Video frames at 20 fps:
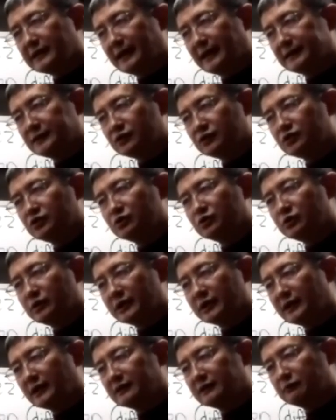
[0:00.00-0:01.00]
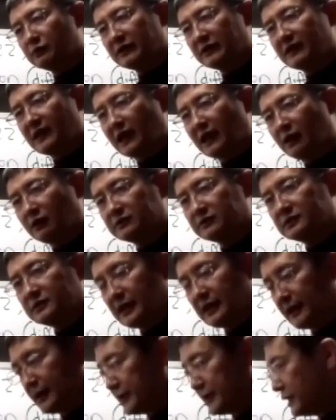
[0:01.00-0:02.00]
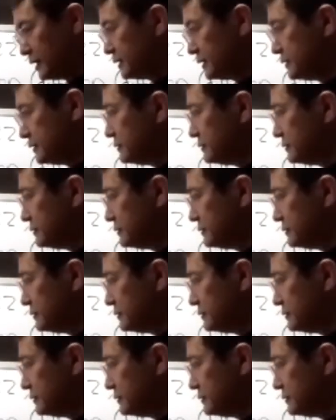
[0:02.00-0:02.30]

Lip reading: and you're doing it without any